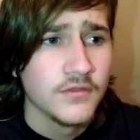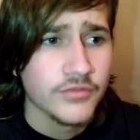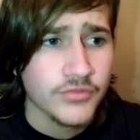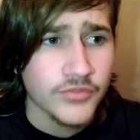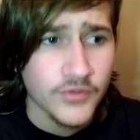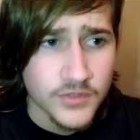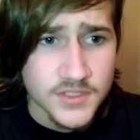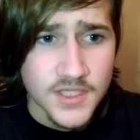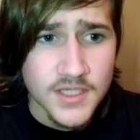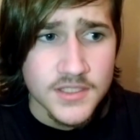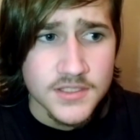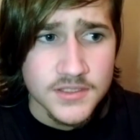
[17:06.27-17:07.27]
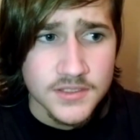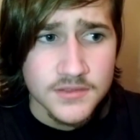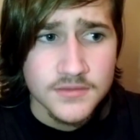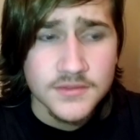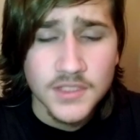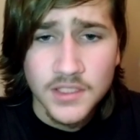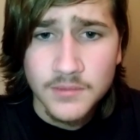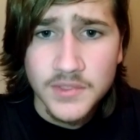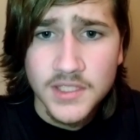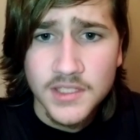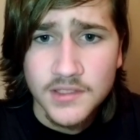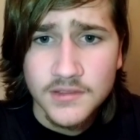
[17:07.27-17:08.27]
Thursday's going to
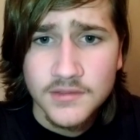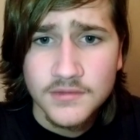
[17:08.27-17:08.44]
be